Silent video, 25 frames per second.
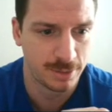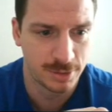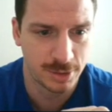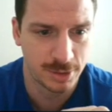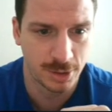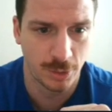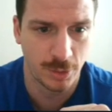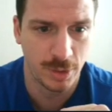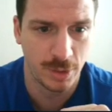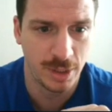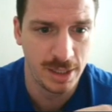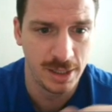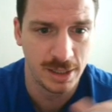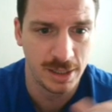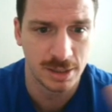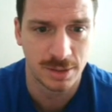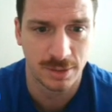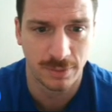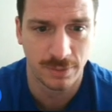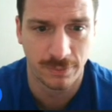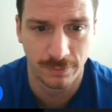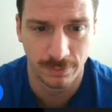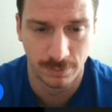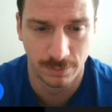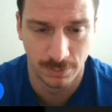So he is
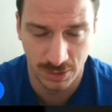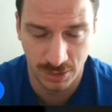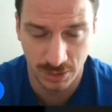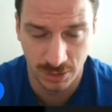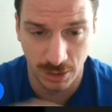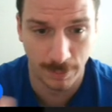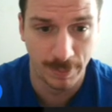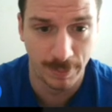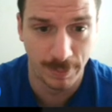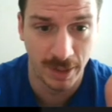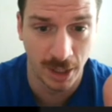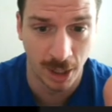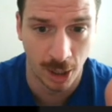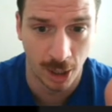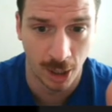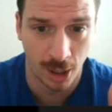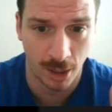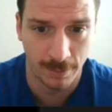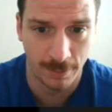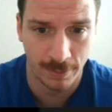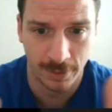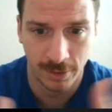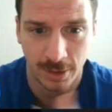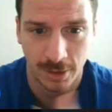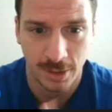slipping
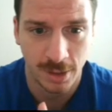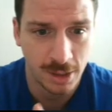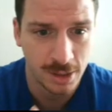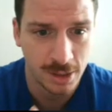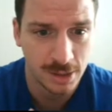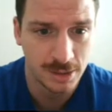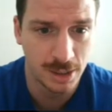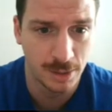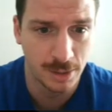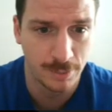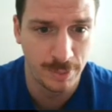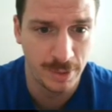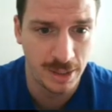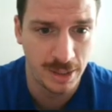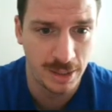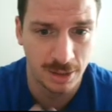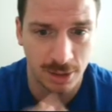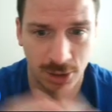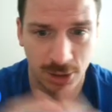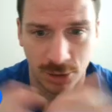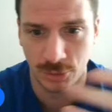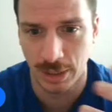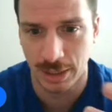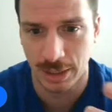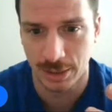up to be the
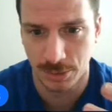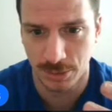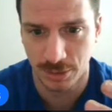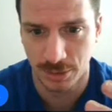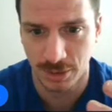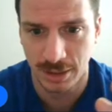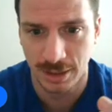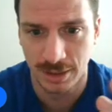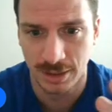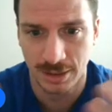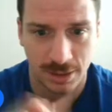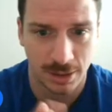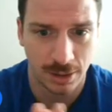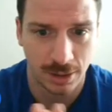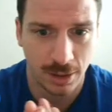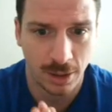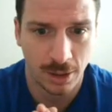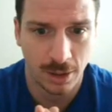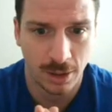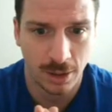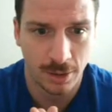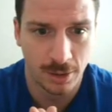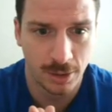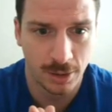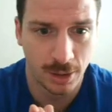stress release,
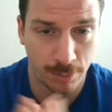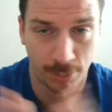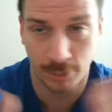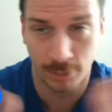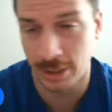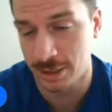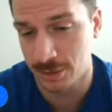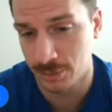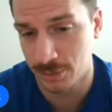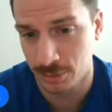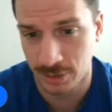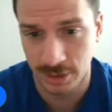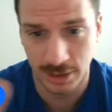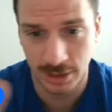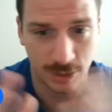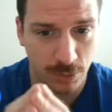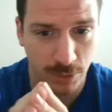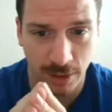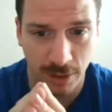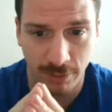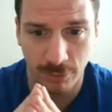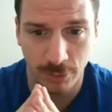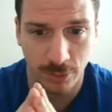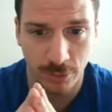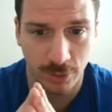the press release,
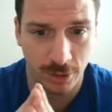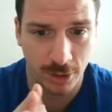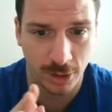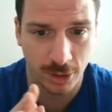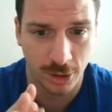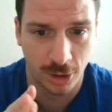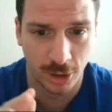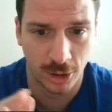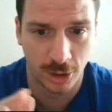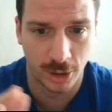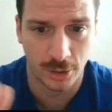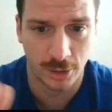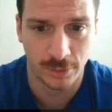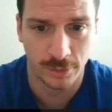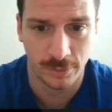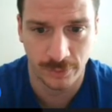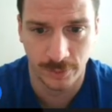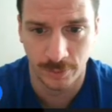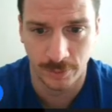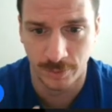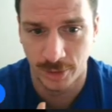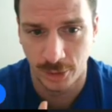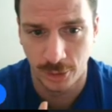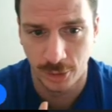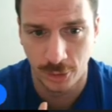whatever you want to call it,
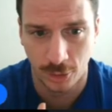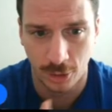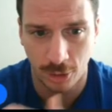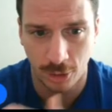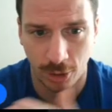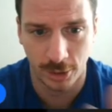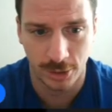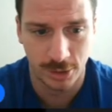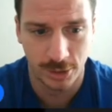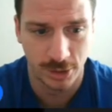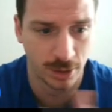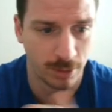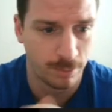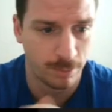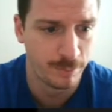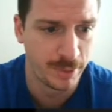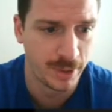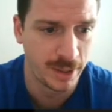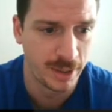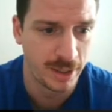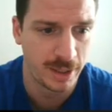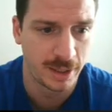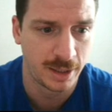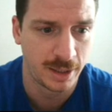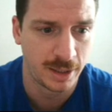from the guard to the
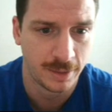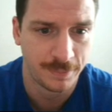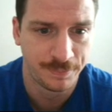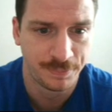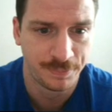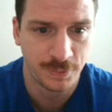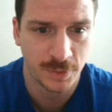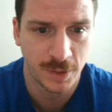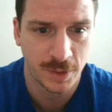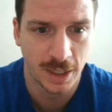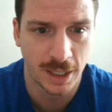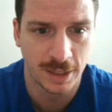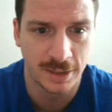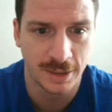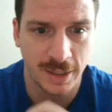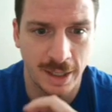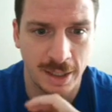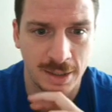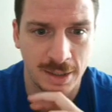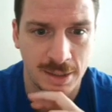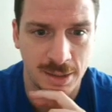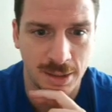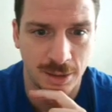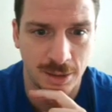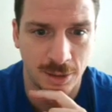big at the
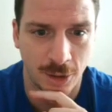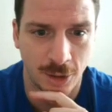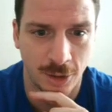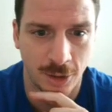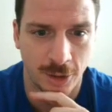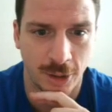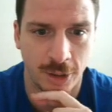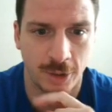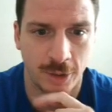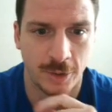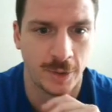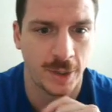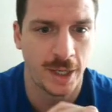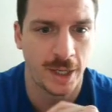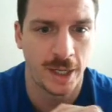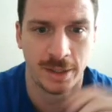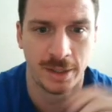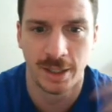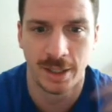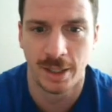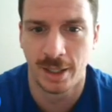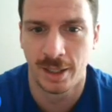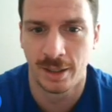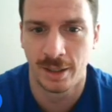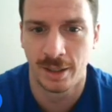AC logo, and
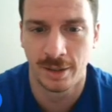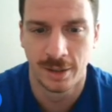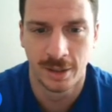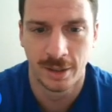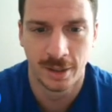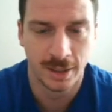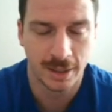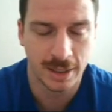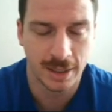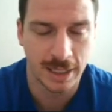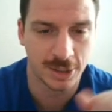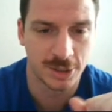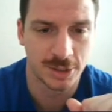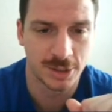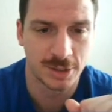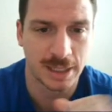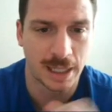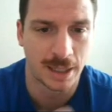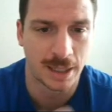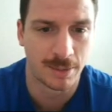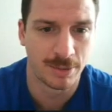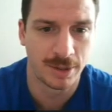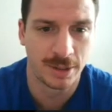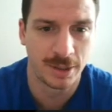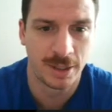then catches the
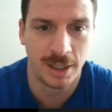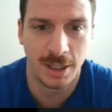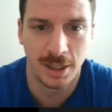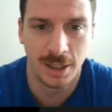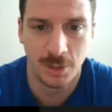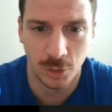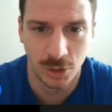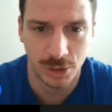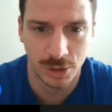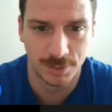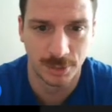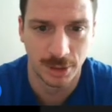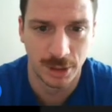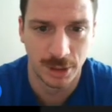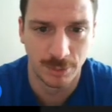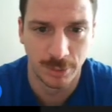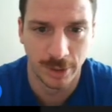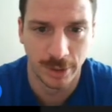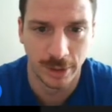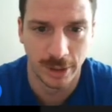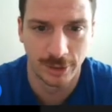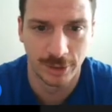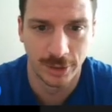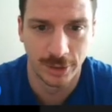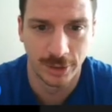top of the key. And what does Malik
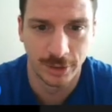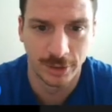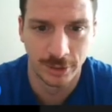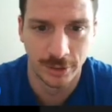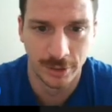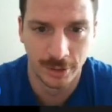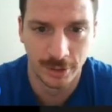Brown do?